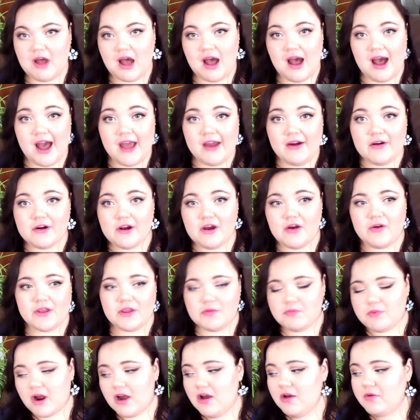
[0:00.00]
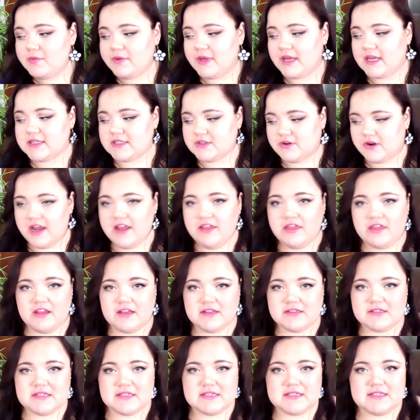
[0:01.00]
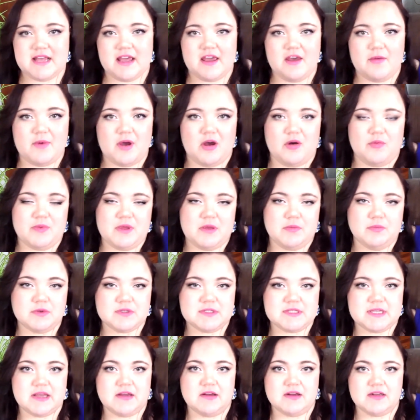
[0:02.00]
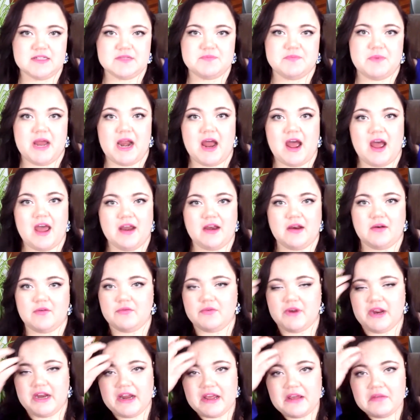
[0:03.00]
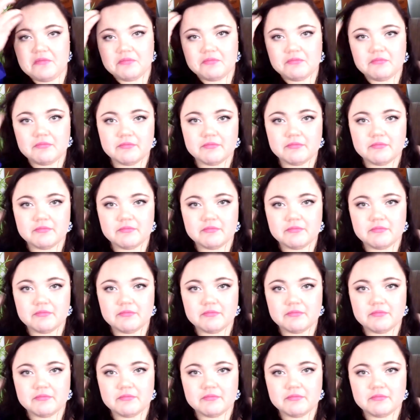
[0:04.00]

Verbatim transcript: I don't know. He probably has great things to say about people skills, but I didn't read it.